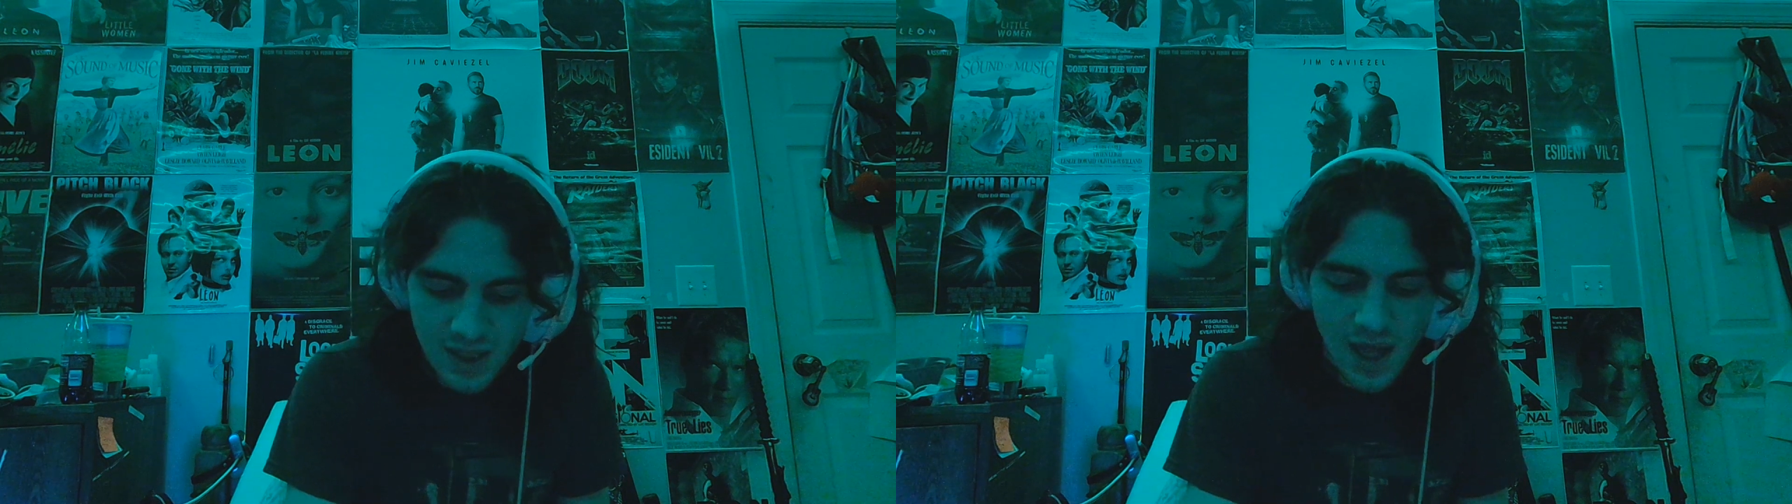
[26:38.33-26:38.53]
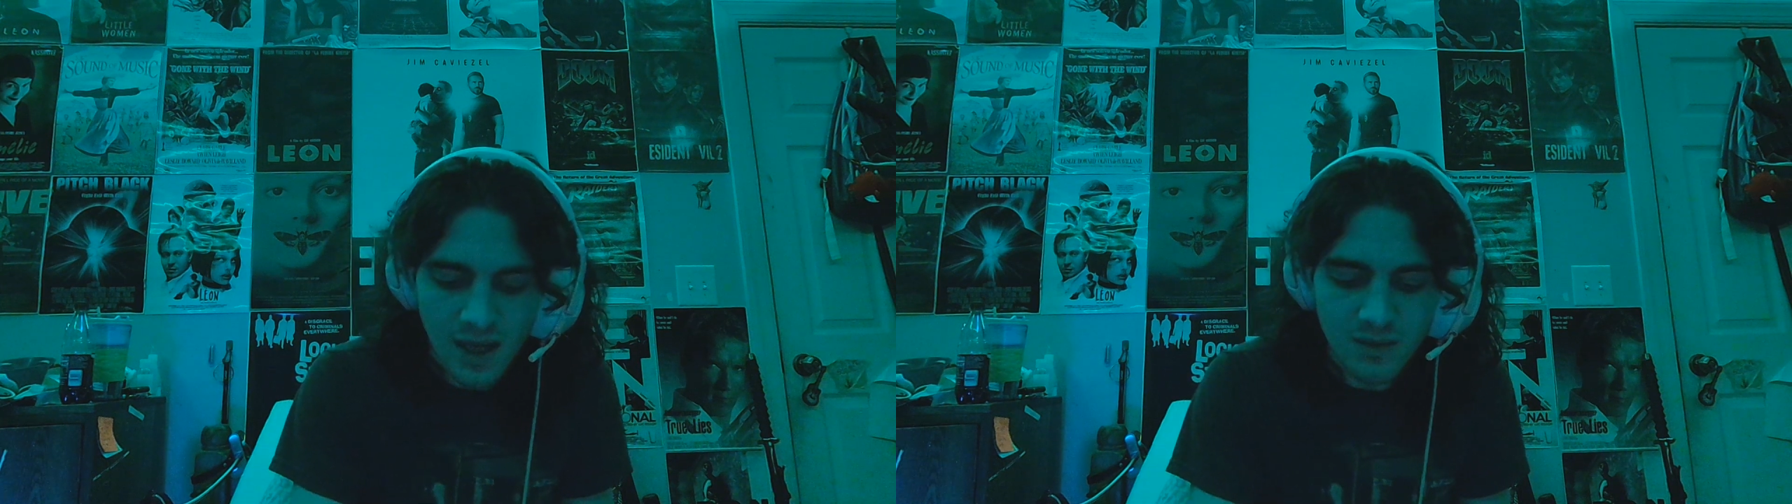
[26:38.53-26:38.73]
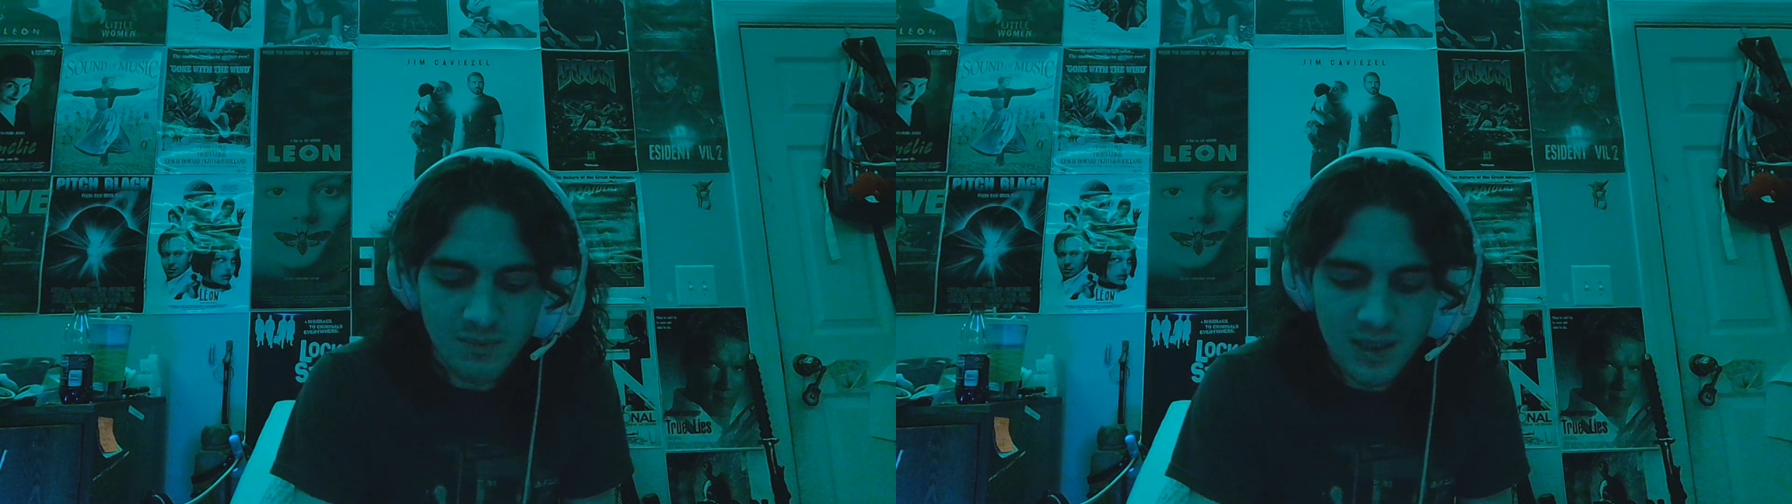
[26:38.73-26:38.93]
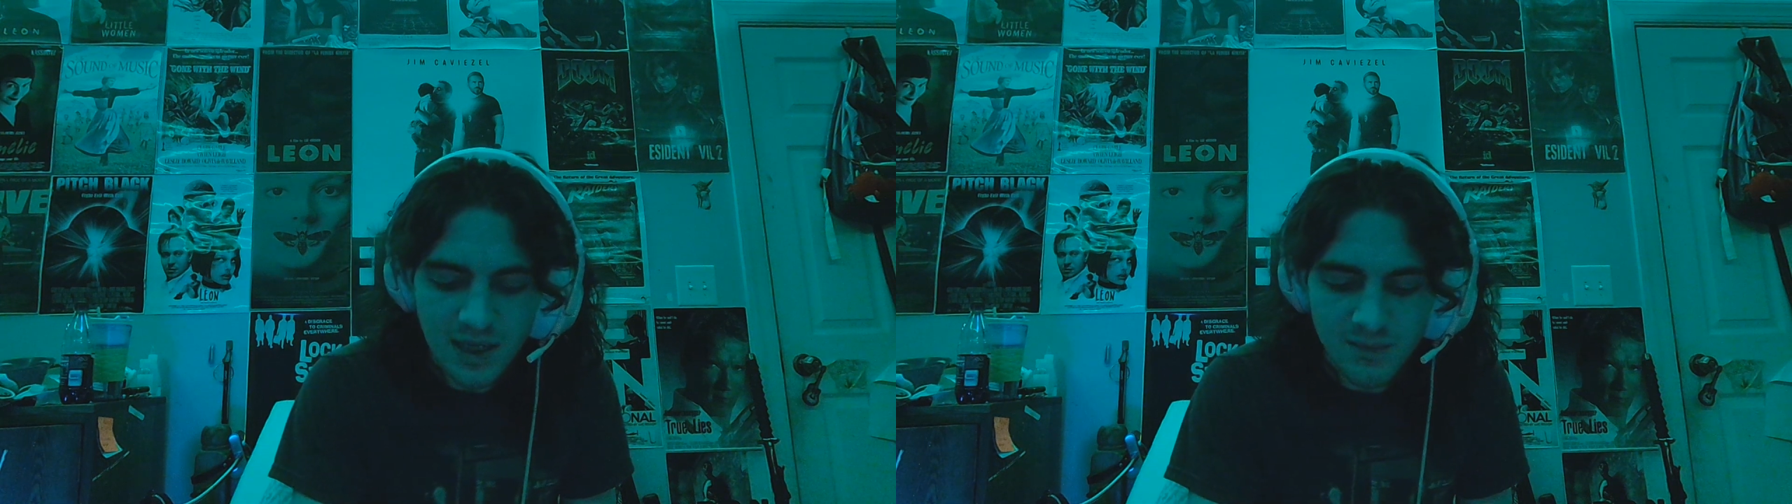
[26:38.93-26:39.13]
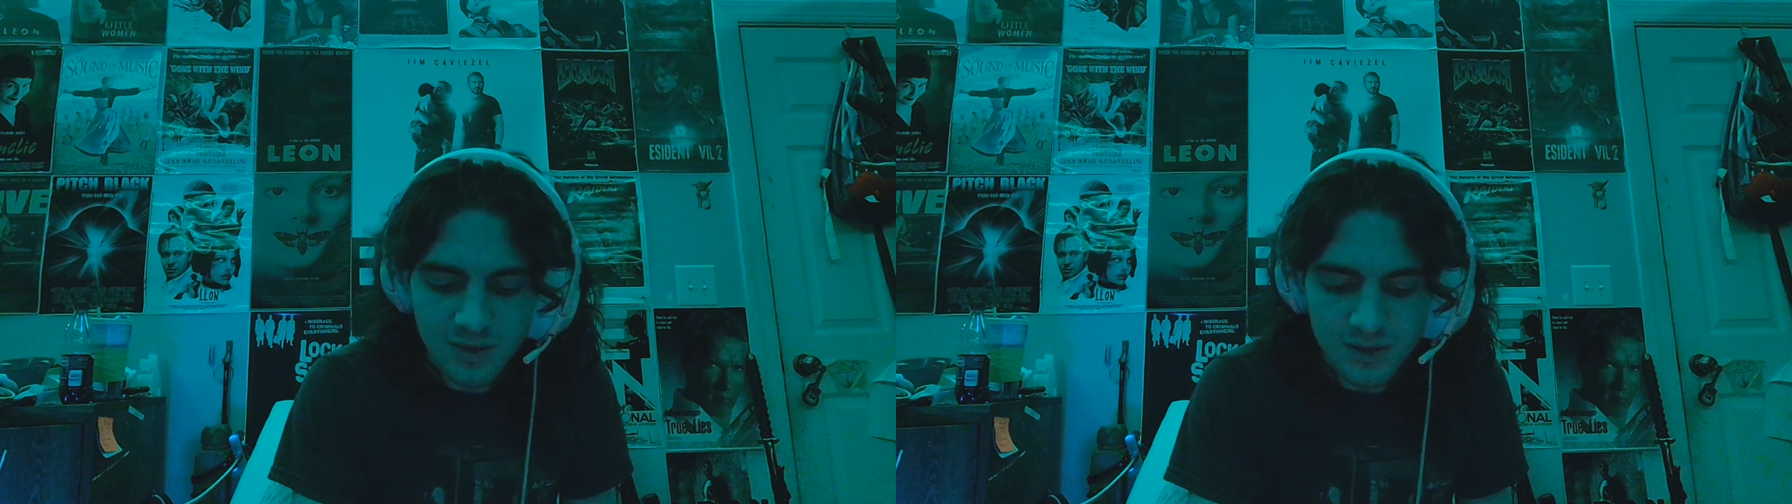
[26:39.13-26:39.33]
and being
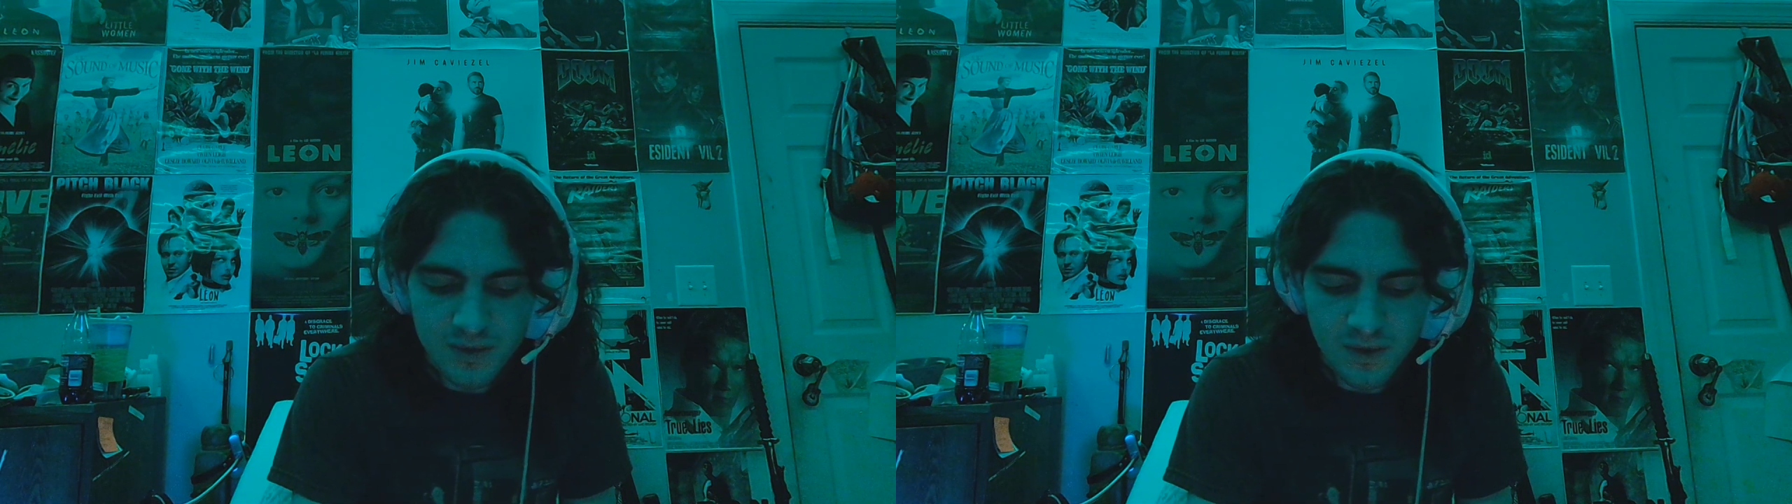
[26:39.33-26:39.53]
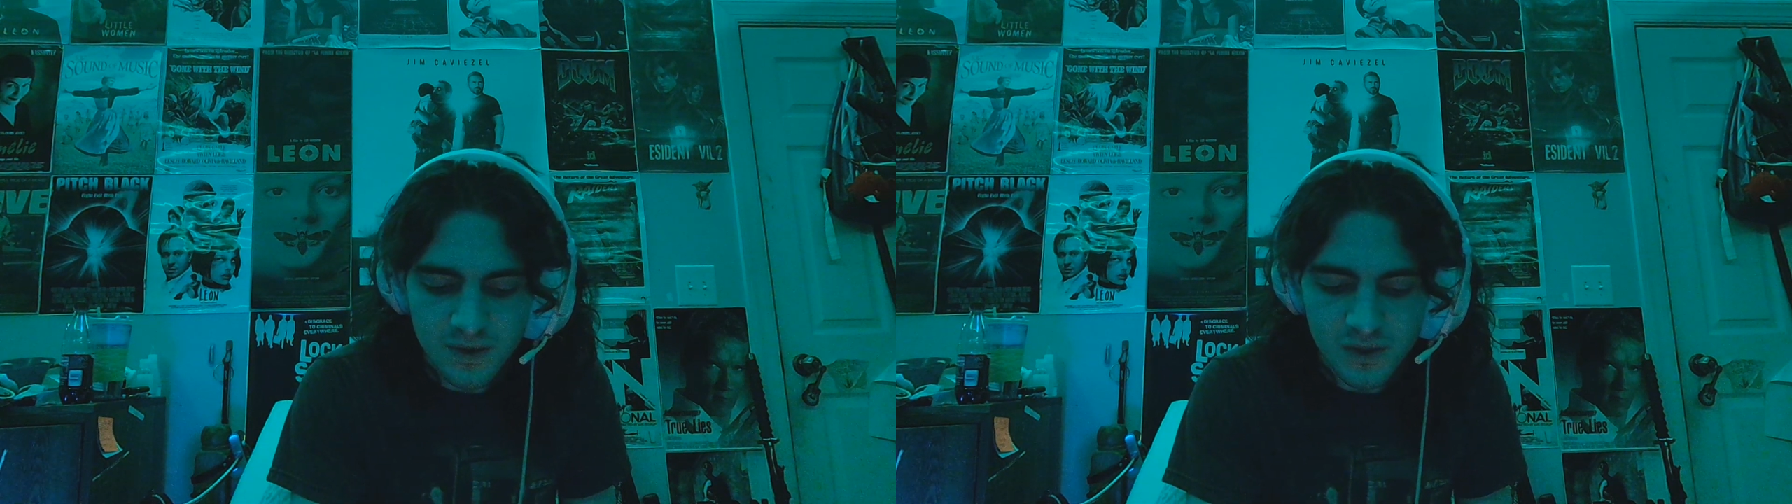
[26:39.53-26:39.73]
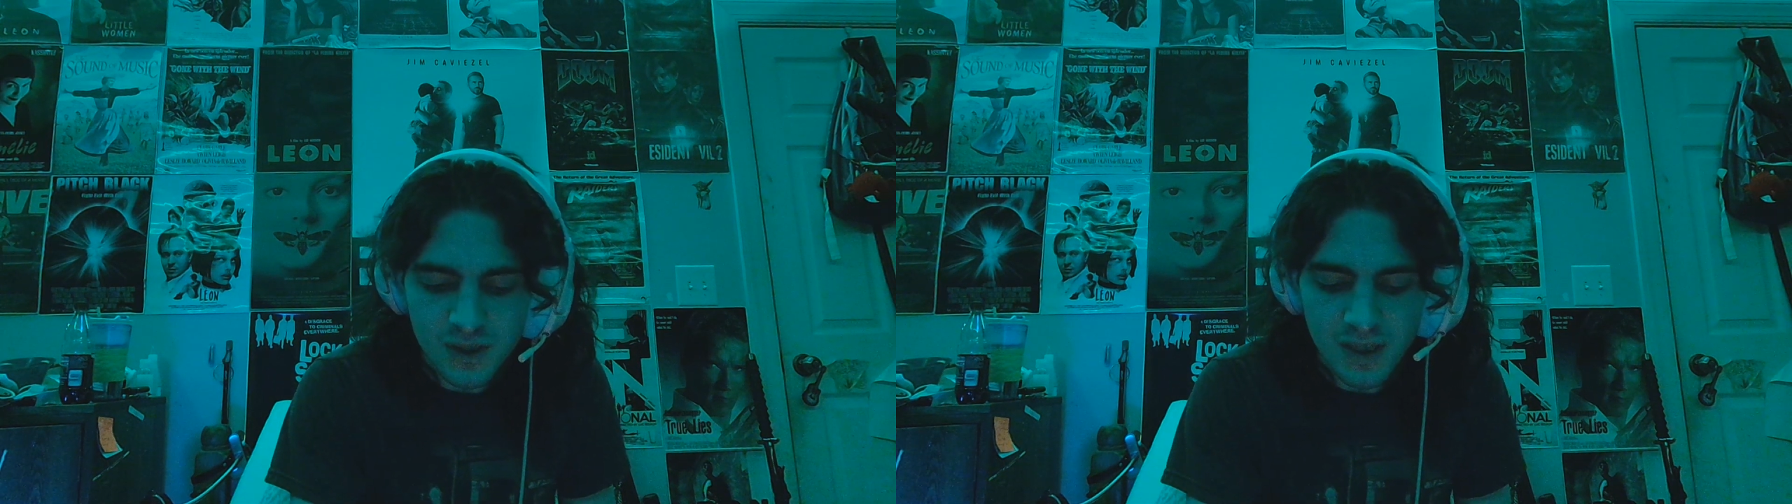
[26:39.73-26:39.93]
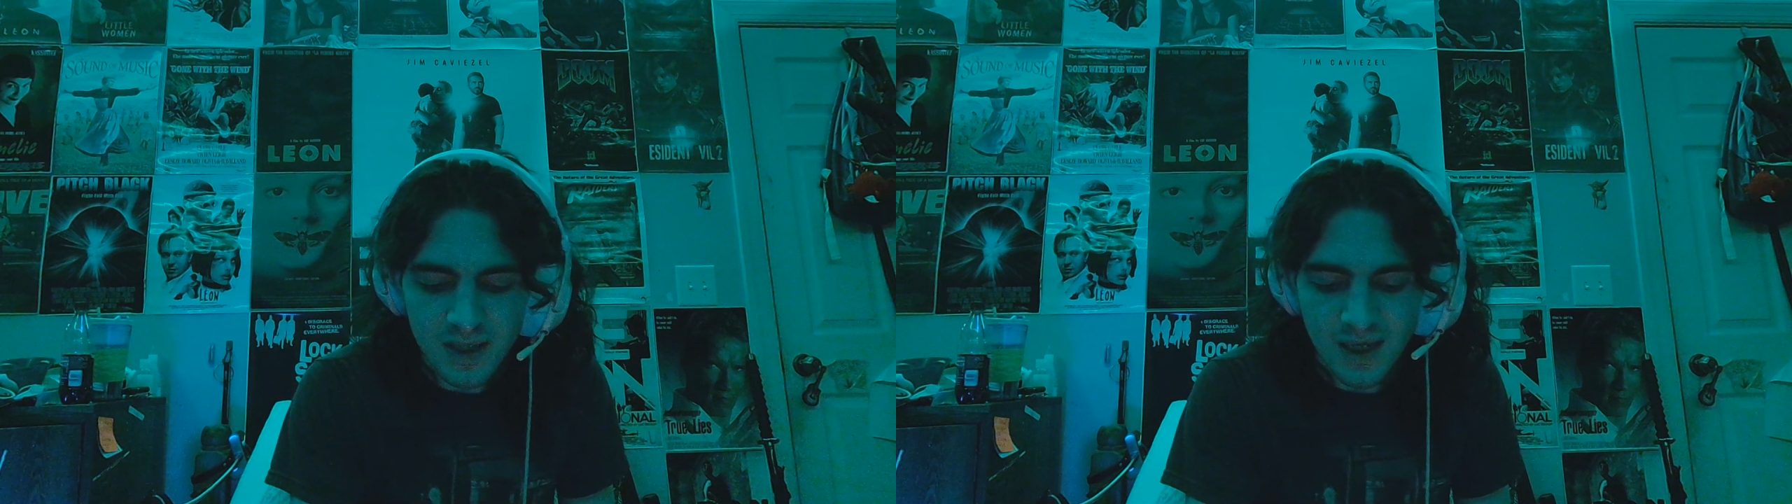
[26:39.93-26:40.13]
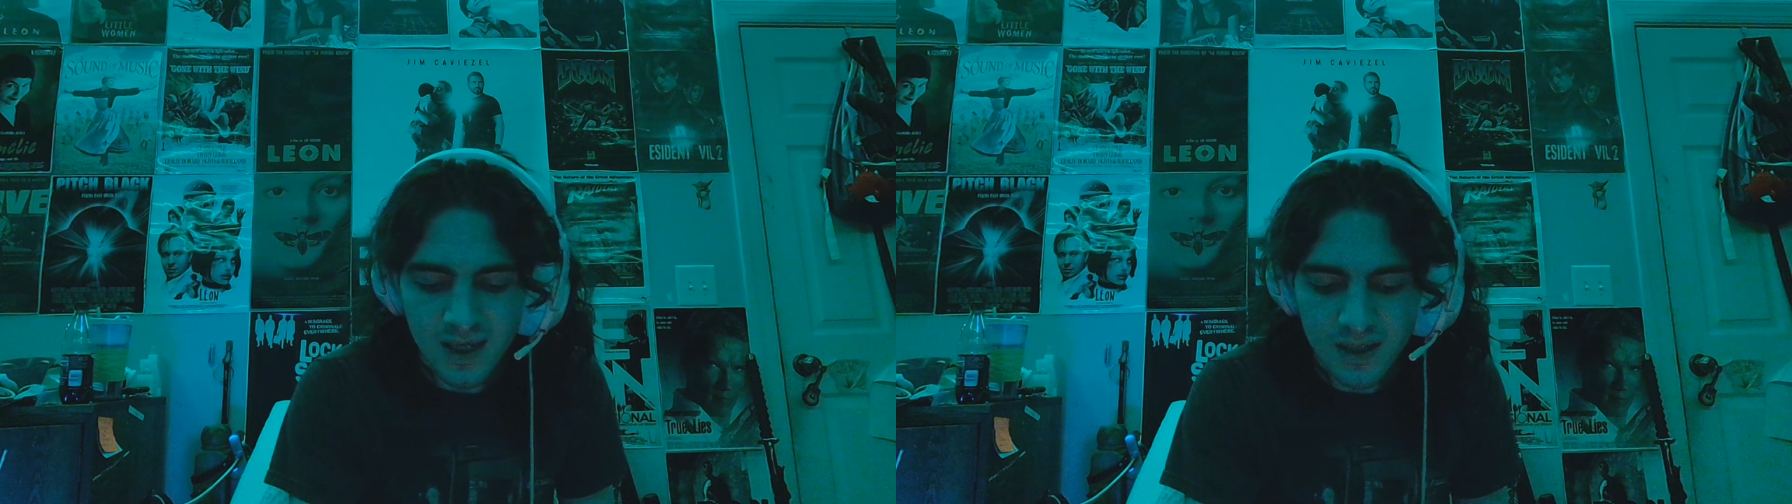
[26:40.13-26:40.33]
able to do all this shit,
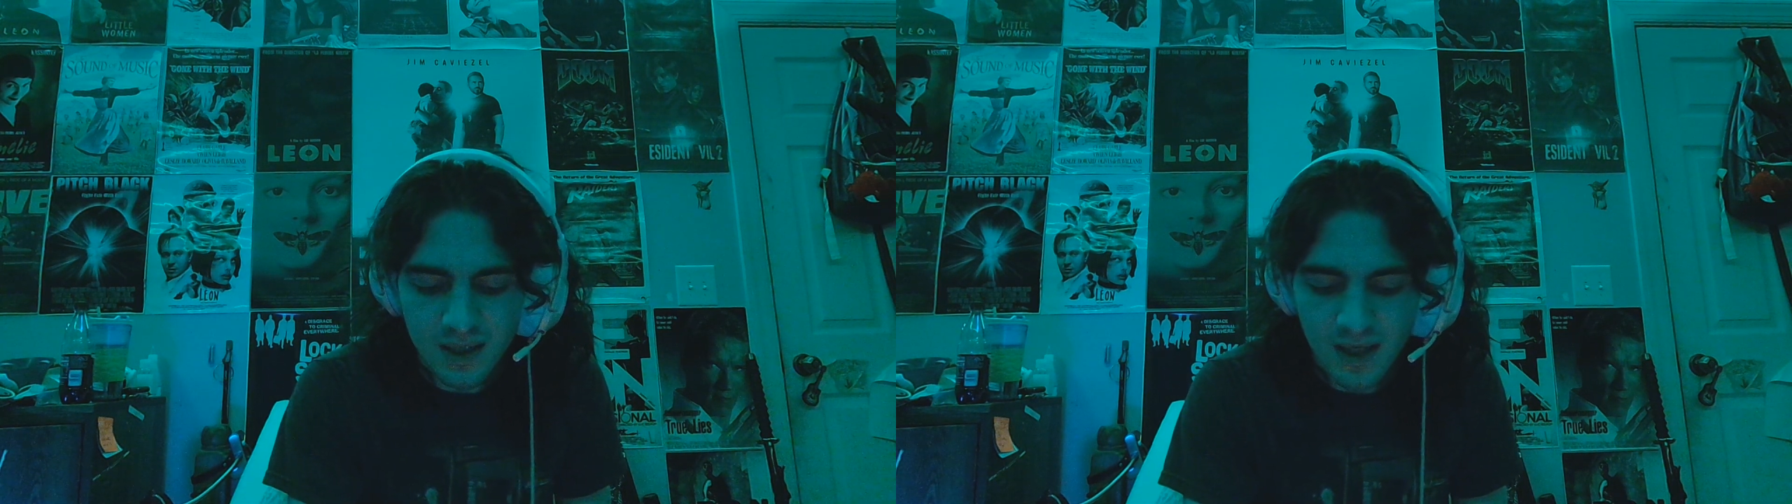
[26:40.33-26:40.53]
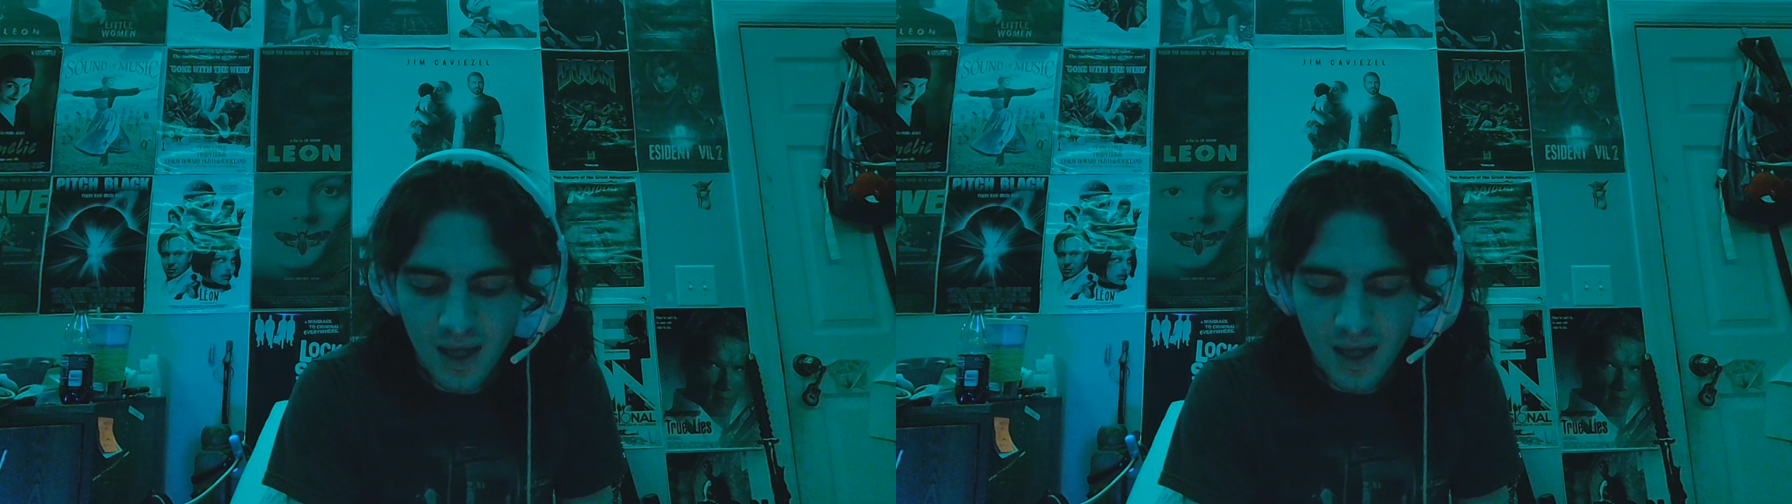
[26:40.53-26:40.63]
and